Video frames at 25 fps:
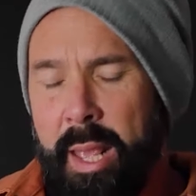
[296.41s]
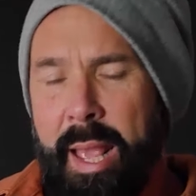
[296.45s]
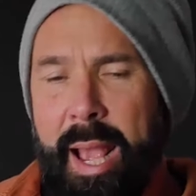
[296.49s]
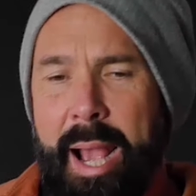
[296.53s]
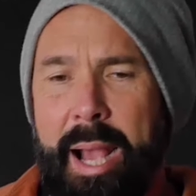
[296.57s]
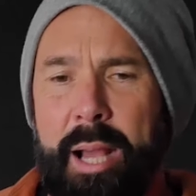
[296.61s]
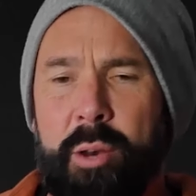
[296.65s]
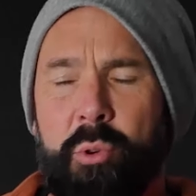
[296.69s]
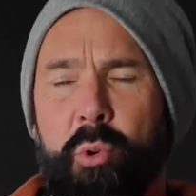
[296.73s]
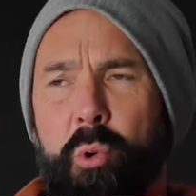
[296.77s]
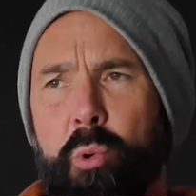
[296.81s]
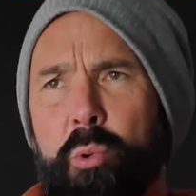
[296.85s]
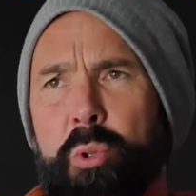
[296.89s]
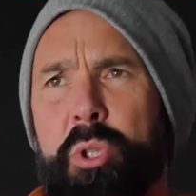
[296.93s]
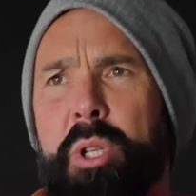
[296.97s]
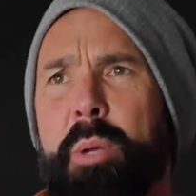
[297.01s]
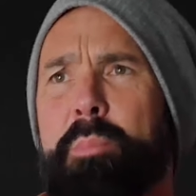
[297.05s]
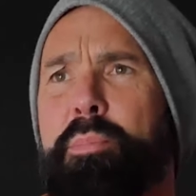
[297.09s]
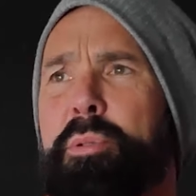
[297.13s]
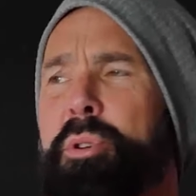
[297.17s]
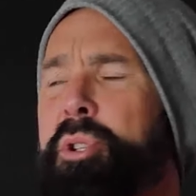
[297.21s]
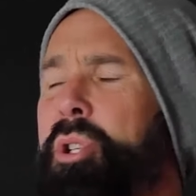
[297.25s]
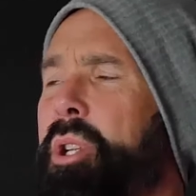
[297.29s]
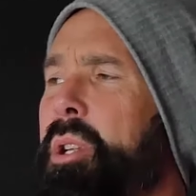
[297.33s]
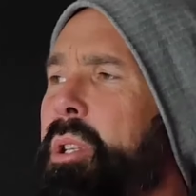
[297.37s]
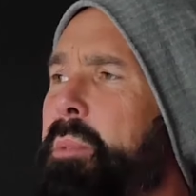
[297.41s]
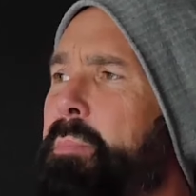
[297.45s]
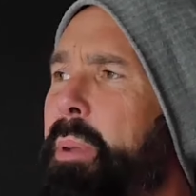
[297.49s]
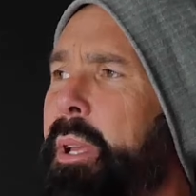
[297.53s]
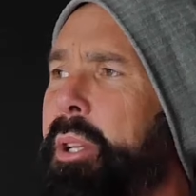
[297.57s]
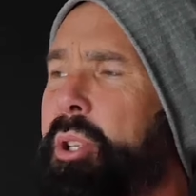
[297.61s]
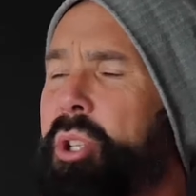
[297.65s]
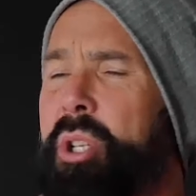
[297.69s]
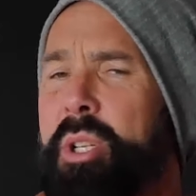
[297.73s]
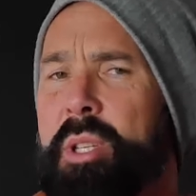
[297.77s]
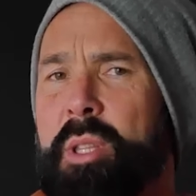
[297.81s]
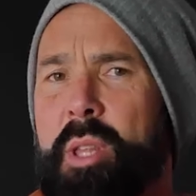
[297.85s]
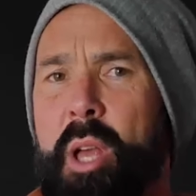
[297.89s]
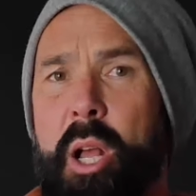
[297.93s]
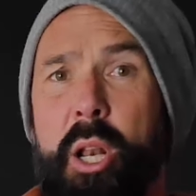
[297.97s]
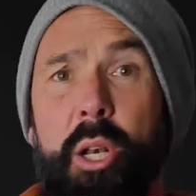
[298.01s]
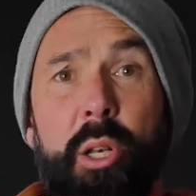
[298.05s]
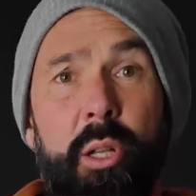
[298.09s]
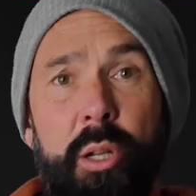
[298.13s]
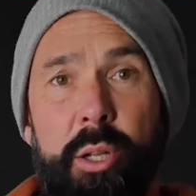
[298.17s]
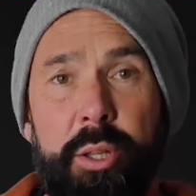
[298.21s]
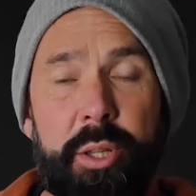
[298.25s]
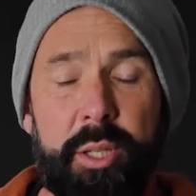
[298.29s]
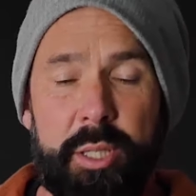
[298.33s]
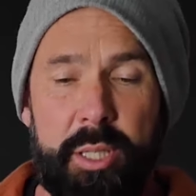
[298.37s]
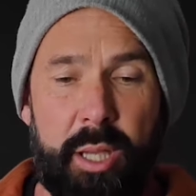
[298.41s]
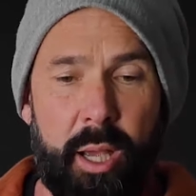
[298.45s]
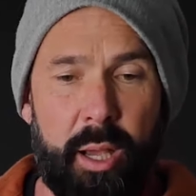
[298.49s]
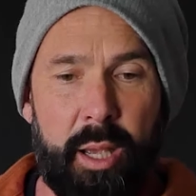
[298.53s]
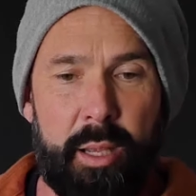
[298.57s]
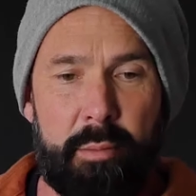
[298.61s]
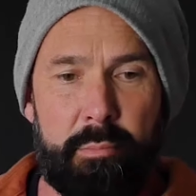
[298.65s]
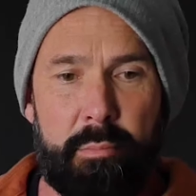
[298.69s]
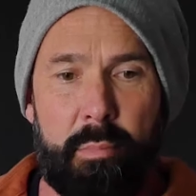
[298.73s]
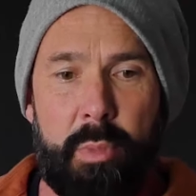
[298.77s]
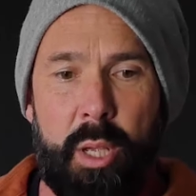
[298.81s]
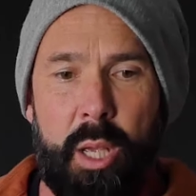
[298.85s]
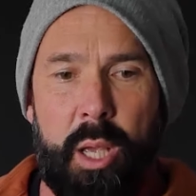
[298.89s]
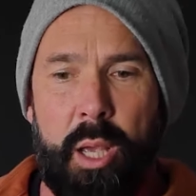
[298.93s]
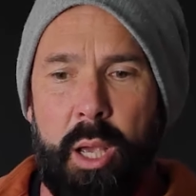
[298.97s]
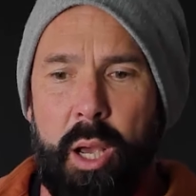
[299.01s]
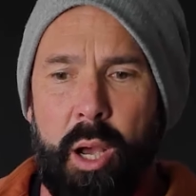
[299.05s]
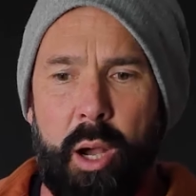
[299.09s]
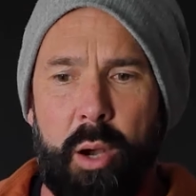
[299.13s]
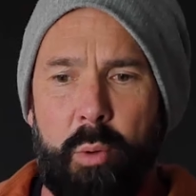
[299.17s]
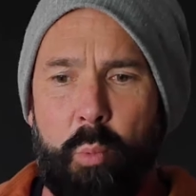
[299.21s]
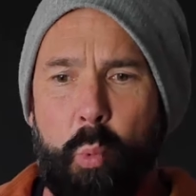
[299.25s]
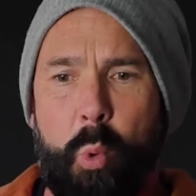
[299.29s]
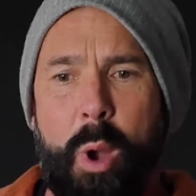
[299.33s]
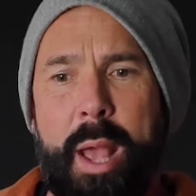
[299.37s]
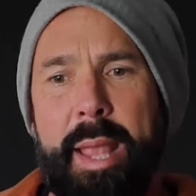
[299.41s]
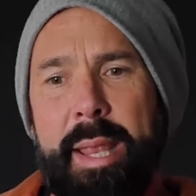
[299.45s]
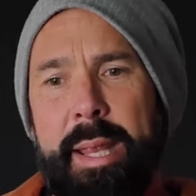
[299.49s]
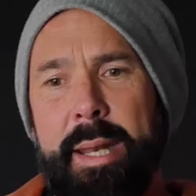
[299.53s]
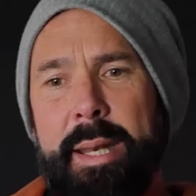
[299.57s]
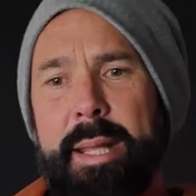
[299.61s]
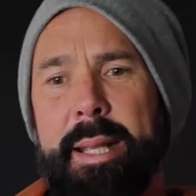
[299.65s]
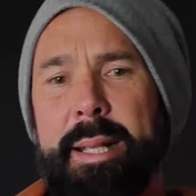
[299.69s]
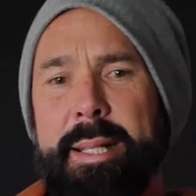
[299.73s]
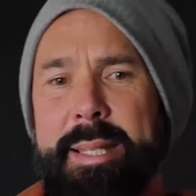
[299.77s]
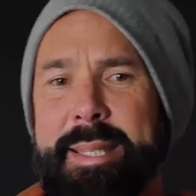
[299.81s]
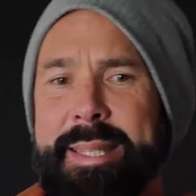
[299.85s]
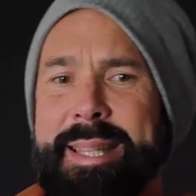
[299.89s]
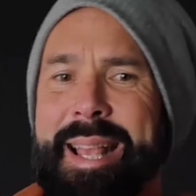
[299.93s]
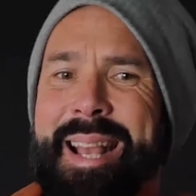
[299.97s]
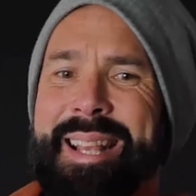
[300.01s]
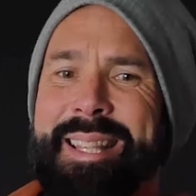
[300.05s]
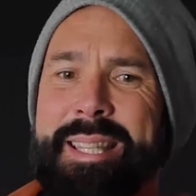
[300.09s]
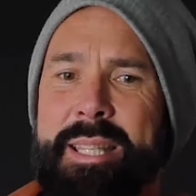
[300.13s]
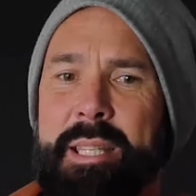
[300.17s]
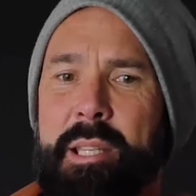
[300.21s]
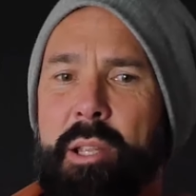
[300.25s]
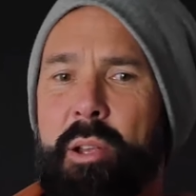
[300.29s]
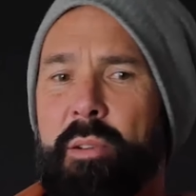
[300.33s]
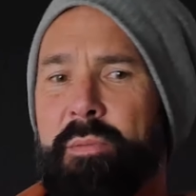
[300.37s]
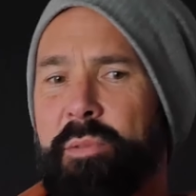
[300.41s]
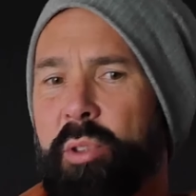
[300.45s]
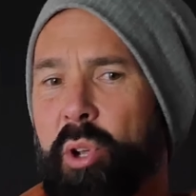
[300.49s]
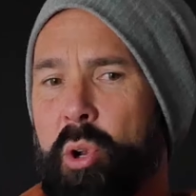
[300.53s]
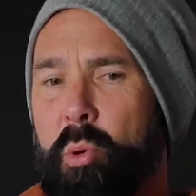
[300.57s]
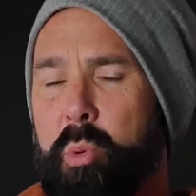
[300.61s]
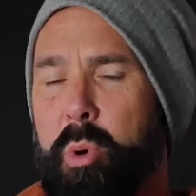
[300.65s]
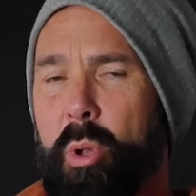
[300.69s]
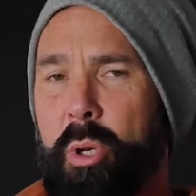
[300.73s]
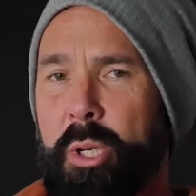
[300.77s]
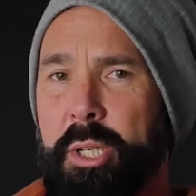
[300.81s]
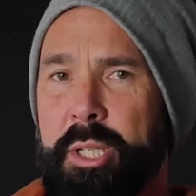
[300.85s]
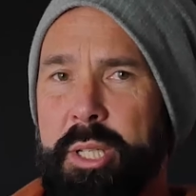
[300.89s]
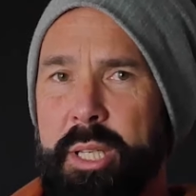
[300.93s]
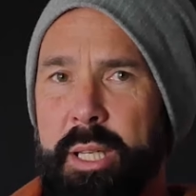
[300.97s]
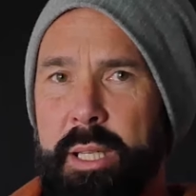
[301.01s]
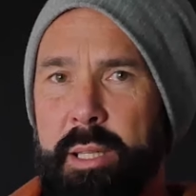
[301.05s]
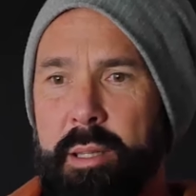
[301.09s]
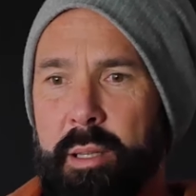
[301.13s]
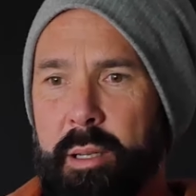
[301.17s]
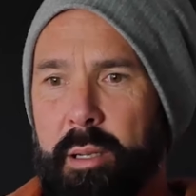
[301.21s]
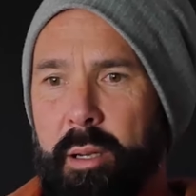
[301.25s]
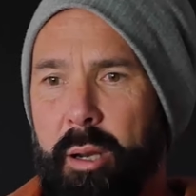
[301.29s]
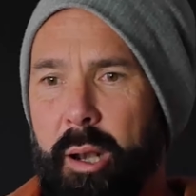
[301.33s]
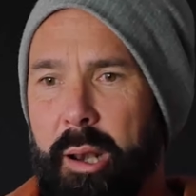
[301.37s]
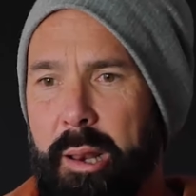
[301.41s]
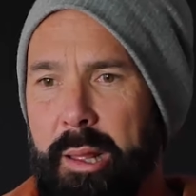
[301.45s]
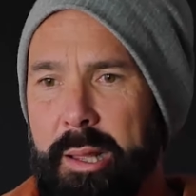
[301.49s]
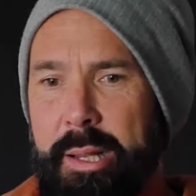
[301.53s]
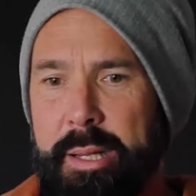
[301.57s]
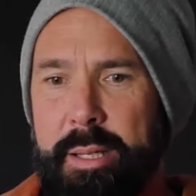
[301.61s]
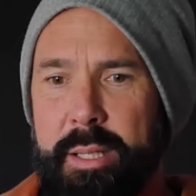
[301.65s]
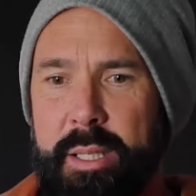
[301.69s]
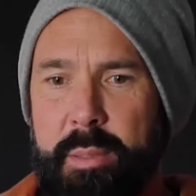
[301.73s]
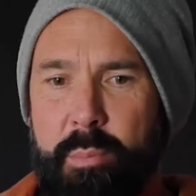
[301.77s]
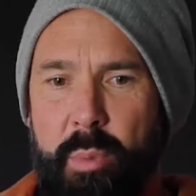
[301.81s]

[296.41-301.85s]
and auto produce pictures that a lot of the time are way in excess of the quality that clients